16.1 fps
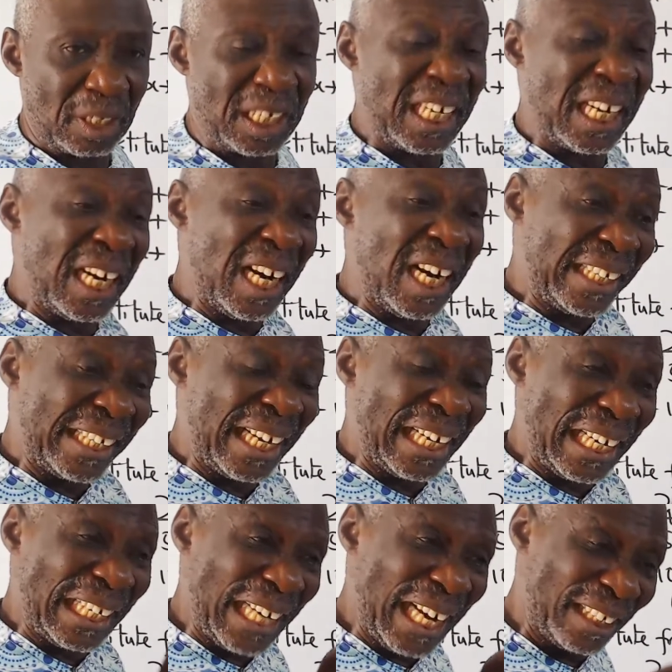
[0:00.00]
The letter
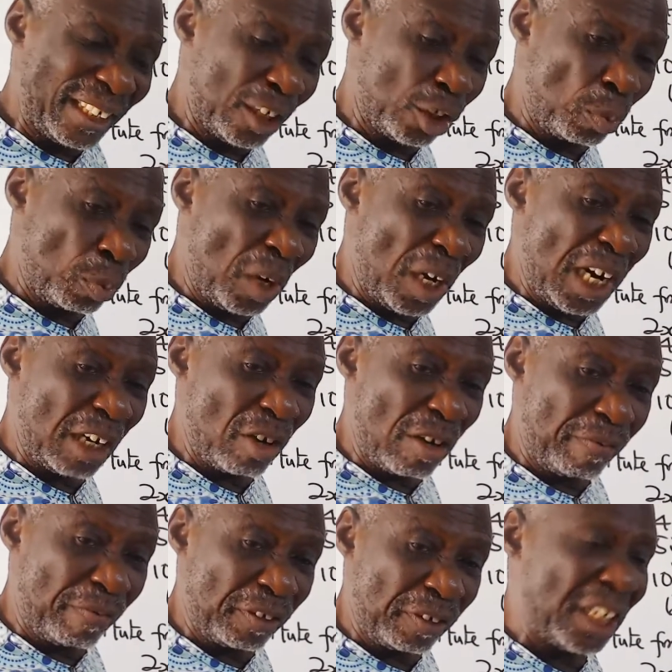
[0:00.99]
that has the smaller
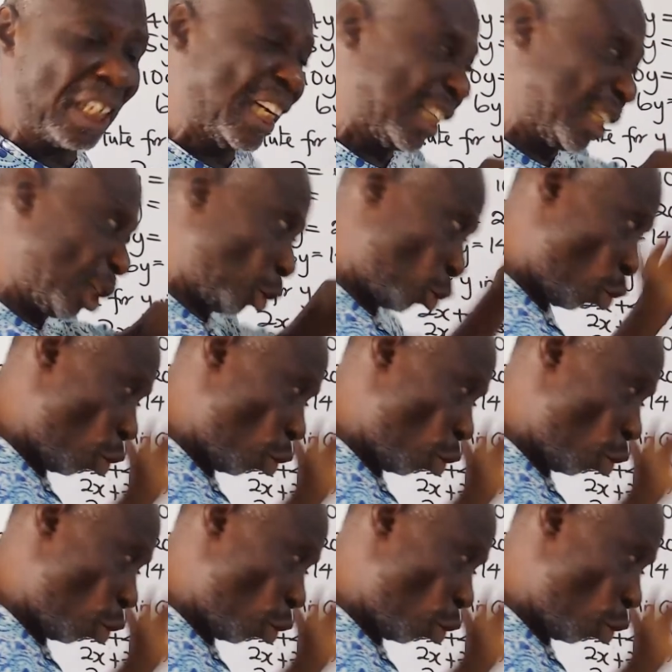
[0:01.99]
coefficient, let it